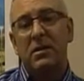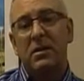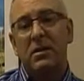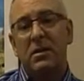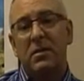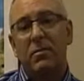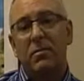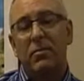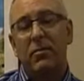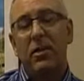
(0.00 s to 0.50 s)
and
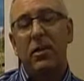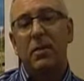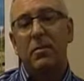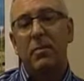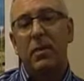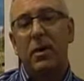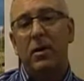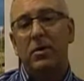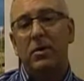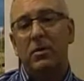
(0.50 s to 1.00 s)
I'm very
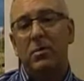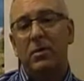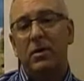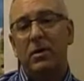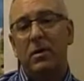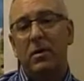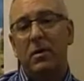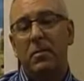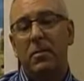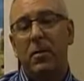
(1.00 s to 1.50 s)
proud to
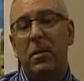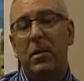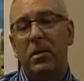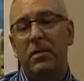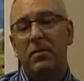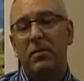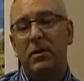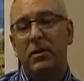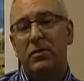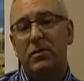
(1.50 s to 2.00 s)
be a part
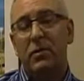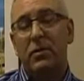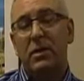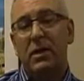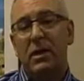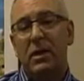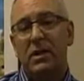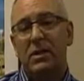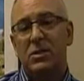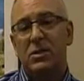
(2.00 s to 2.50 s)
of it for the
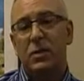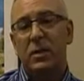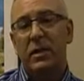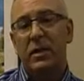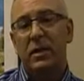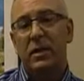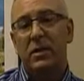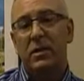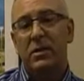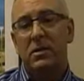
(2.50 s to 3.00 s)
last twenty
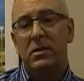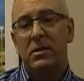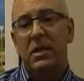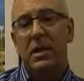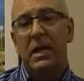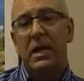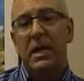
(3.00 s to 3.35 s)
years.